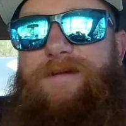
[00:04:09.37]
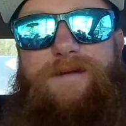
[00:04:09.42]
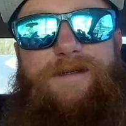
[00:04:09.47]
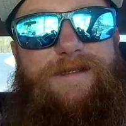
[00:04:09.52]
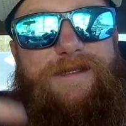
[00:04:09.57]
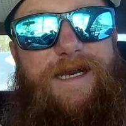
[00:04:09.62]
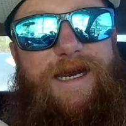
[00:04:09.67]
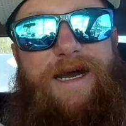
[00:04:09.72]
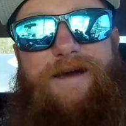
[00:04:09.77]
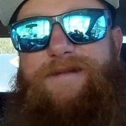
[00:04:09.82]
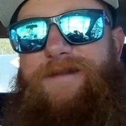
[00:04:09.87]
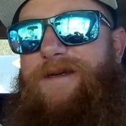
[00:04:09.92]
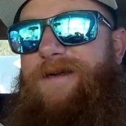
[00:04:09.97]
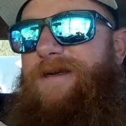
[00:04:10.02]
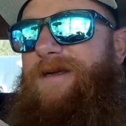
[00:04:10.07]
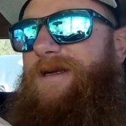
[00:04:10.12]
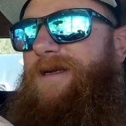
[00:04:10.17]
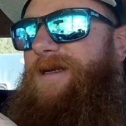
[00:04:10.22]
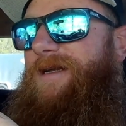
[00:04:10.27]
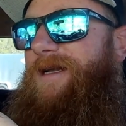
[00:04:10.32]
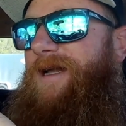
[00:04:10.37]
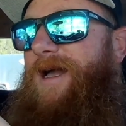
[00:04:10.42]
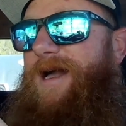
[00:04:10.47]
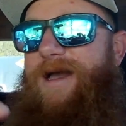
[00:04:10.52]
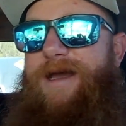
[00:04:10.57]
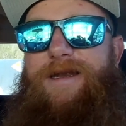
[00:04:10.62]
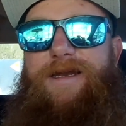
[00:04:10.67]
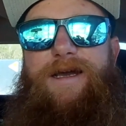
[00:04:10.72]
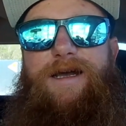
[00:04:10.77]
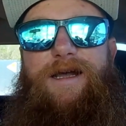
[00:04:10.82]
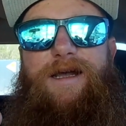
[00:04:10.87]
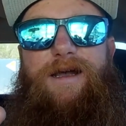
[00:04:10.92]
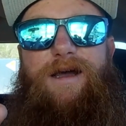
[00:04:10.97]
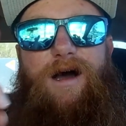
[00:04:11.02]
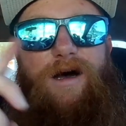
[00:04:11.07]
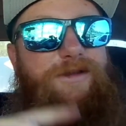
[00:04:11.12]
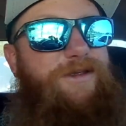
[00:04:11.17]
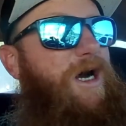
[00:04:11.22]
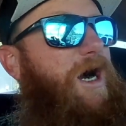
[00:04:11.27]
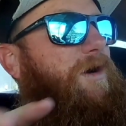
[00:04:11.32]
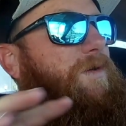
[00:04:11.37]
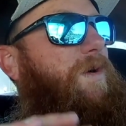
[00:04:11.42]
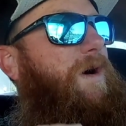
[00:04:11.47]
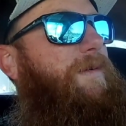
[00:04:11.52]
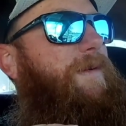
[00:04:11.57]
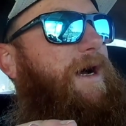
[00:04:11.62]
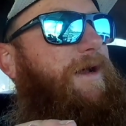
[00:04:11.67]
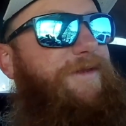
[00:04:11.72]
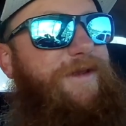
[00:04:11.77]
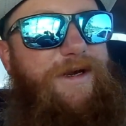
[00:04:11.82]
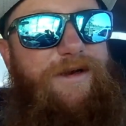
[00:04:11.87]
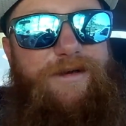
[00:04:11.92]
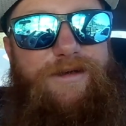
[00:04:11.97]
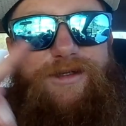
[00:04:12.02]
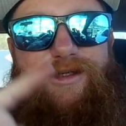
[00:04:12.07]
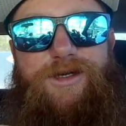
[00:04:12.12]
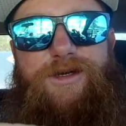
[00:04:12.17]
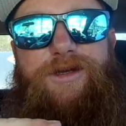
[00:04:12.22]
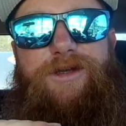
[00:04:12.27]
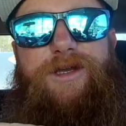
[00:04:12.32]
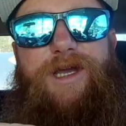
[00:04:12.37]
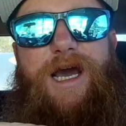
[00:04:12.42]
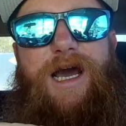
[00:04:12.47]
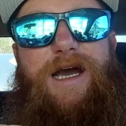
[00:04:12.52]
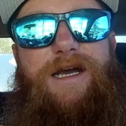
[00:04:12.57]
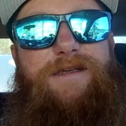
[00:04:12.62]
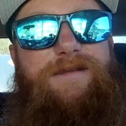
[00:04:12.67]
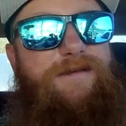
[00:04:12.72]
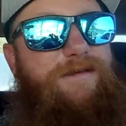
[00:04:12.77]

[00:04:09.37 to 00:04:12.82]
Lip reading: Let's get out there, and I'll talk while I'm out there and show you guys